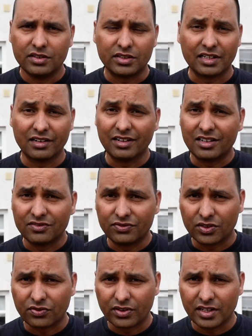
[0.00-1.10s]
you can learn
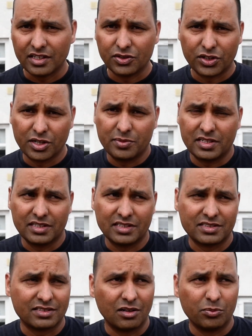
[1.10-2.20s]
for free. Udemy
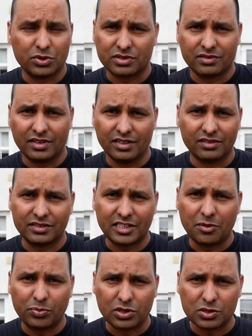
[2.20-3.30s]
is almost, you know,
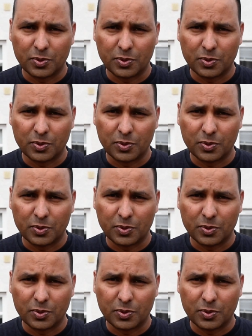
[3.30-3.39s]
10 pounds